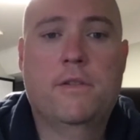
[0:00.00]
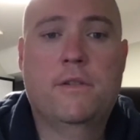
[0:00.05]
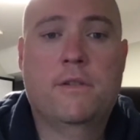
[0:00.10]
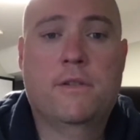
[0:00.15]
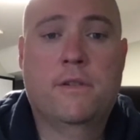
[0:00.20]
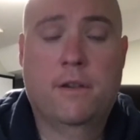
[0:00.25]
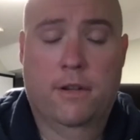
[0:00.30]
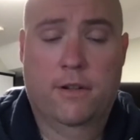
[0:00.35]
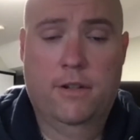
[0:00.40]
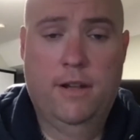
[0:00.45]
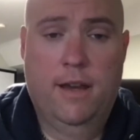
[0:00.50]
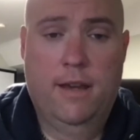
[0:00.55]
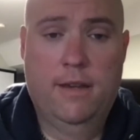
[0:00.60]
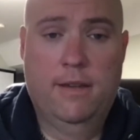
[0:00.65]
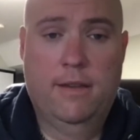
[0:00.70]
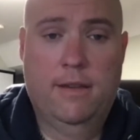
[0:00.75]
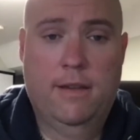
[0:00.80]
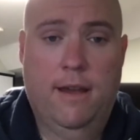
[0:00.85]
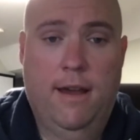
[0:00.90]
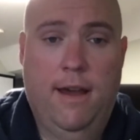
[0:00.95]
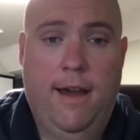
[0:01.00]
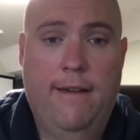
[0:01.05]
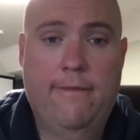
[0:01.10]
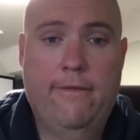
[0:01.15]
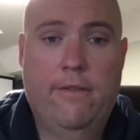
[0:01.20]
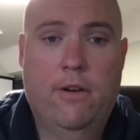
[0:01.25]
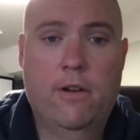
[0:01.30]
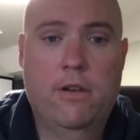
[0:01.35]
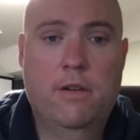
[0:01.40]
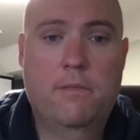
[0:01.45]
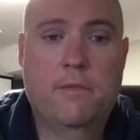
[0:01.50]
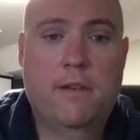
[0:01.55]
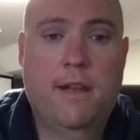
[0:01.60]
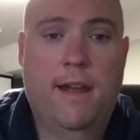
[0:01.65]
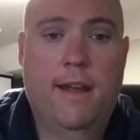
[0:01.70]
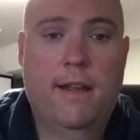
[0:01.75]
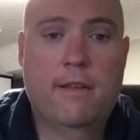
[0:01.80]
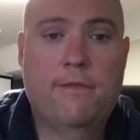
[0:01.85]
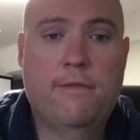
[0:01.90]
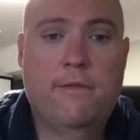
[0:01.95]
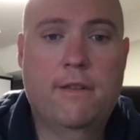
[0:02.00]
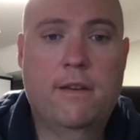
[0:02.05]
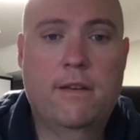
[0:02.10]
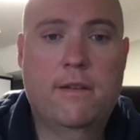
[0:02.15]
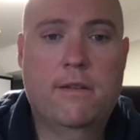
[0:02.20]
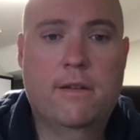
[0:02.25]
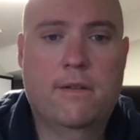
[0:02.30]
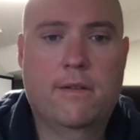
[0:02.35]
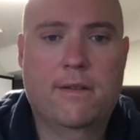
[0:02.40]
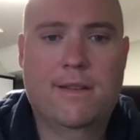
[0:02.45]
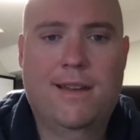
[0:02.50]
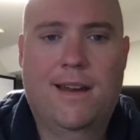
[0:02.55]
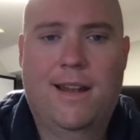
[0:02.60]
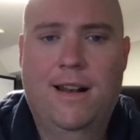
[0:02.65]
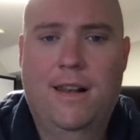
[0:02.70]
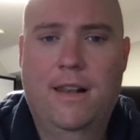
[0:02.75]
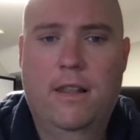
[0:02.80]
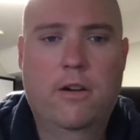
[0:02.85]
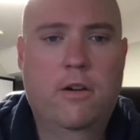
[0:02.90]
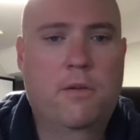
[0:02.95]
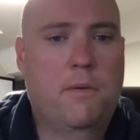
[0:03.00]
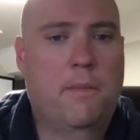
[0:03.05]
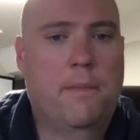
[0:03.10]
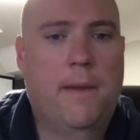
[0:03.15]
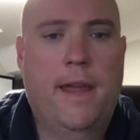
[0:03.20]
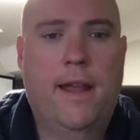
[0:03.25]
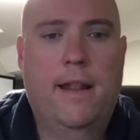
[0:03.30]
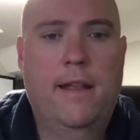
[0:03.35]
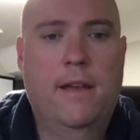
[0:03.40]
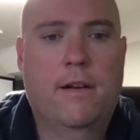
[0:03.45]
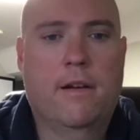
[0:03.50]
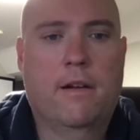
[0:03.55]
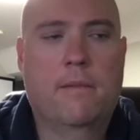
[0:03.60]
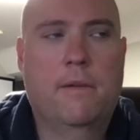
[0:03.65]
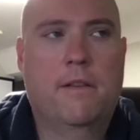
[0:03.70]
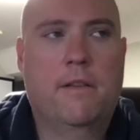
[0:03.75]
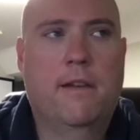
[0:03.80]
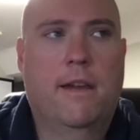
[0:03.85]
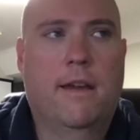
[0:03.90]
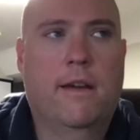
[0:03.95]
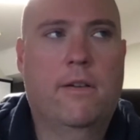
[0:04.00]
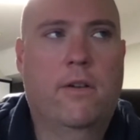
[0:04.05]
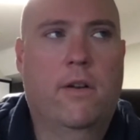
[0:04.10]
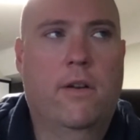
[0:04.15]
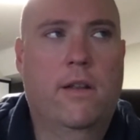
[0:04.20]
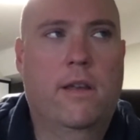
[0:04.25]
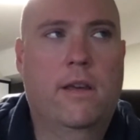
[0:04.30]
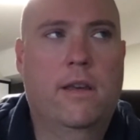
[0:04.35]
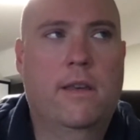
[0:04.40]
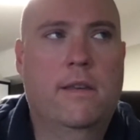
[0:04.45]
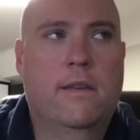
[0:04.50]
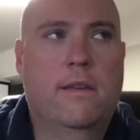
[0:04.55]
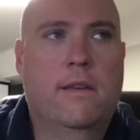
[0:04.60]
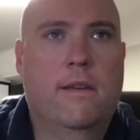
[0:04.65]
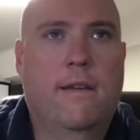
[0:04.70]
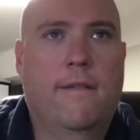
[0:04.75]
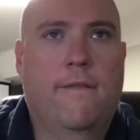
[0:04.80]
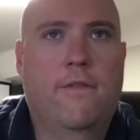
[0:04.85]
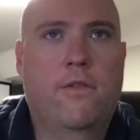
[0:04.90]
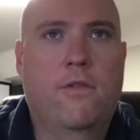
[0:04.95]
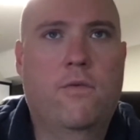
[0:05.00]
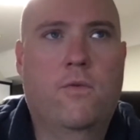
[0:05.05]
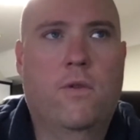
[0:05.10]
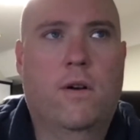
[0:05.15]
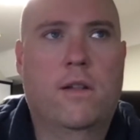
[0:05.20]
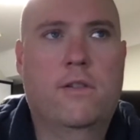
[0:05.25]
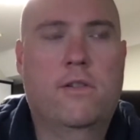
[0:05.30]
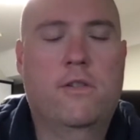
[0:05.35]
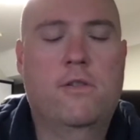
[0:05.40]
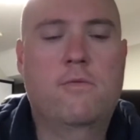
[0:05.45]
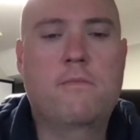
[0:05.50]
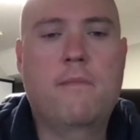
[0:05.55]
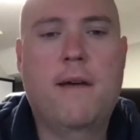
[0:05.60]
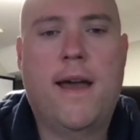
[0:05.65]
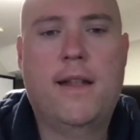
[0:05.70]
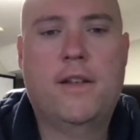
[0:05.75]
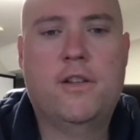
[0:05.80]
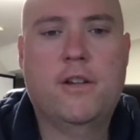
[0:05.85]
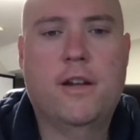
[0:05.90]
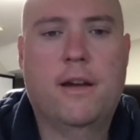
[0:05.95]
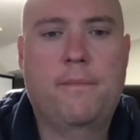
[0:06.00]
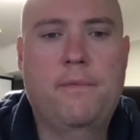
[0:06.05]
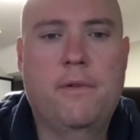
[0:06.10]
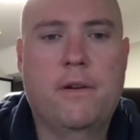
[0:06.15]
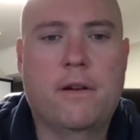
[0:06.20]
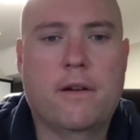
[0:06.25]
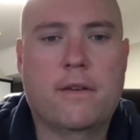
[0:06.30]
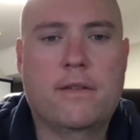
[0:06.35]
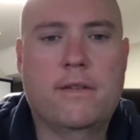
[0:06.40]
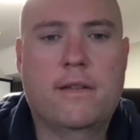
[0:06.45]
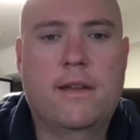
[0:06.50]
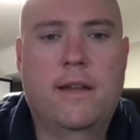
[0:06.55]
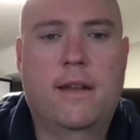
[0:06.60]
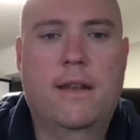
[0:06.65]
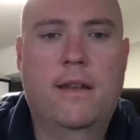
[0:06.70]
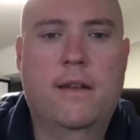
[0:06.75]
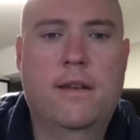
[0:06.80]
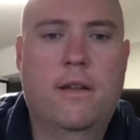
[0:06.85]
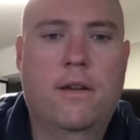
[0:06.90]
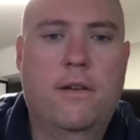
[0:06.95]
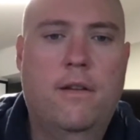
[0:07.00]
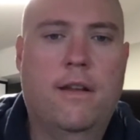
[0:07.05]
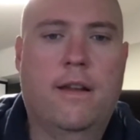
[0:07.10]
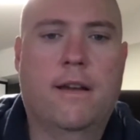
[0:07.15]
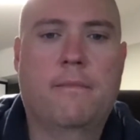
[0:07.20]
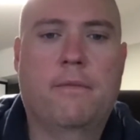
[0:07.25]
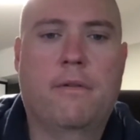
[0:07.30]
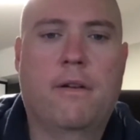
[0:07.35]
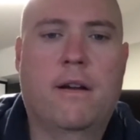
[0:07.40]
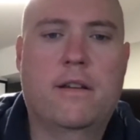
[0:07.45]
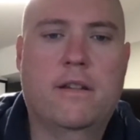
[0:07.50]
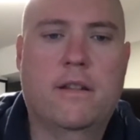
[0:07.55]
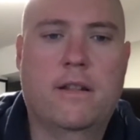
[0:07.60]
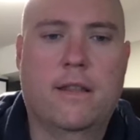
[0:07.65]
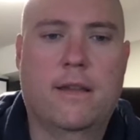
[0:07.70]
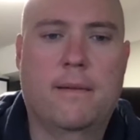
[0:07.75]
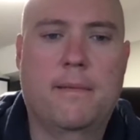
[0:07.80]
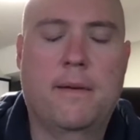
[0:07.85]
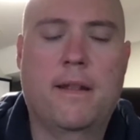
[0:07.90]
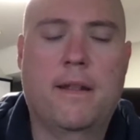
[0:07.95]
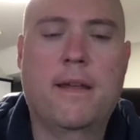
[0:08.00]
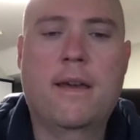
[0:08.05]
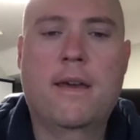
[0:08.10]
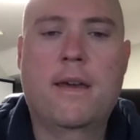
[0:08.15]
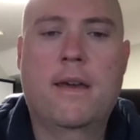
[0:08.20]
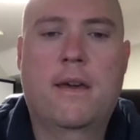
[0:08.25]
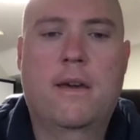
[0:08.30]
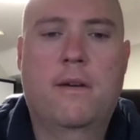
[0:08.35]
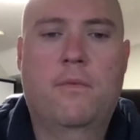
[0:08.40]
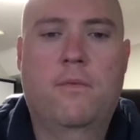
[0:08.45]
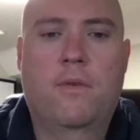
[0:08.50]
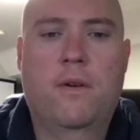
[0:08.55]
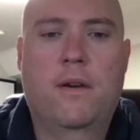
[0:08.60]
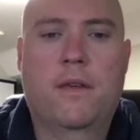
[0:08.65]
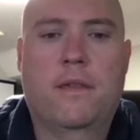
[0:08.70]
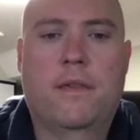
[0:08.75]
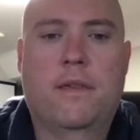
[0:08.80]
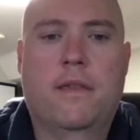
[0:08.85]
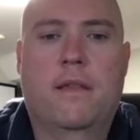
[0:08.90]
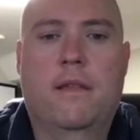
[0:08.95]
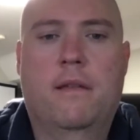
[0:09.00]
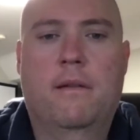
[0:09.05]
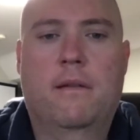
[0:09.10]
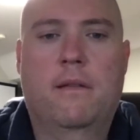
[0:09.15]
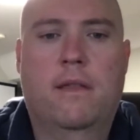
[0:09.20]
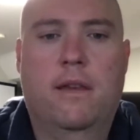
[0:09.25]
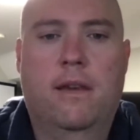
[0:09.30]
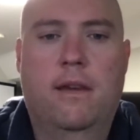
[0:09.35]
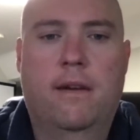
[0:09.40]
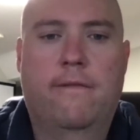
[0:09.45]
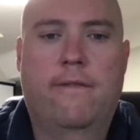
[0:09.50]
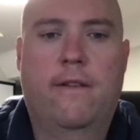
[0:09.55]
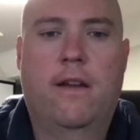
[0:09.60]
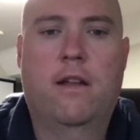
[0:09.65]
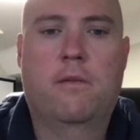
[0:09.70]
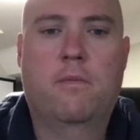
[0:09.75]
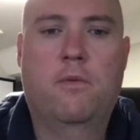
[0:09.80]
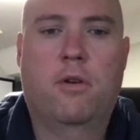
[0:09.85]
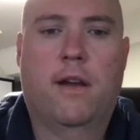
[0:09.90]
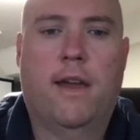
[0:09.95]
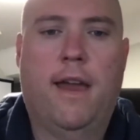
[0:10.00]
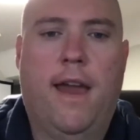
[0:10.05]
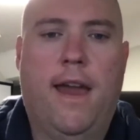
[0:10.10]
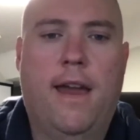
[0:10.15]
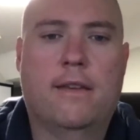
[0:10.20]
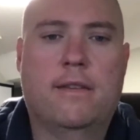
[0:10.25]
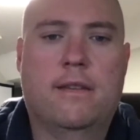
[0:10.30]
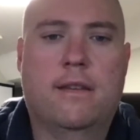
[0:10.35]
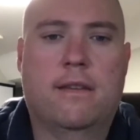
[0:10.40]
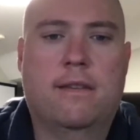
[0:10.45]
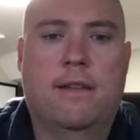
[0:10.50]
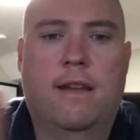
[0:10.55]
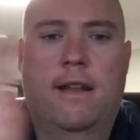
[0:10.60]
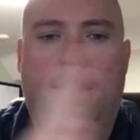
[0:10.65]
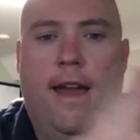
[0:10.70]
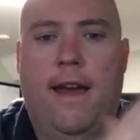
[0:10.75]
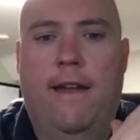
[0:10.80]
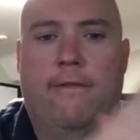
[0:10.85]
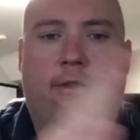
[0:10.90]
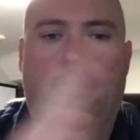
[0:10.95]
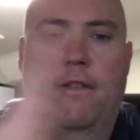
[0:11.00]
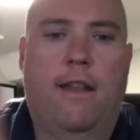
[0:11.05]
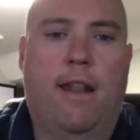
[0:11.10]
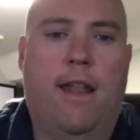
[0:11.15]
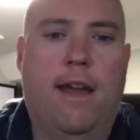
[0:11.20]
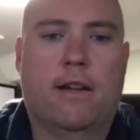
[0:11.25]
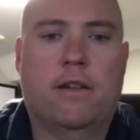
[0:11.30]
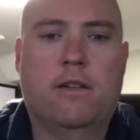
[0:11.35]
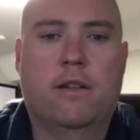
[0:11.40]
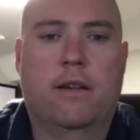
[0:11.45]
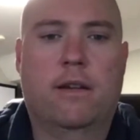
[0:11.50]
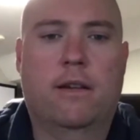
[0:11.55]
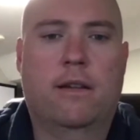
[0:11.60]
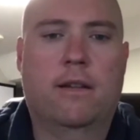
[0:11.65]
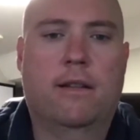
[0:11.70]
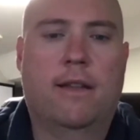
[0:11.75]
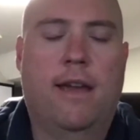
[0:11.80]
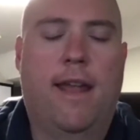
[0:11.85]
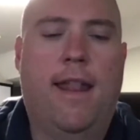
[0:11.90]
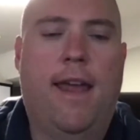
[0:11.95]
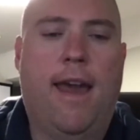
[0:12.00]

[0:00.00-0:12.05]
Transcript: We also suggest the high volume tanks for these, so it's not an aluminum 80 you're going to be taking on these. If you want to match up your extended no decompression limit with the available gas to stay down for that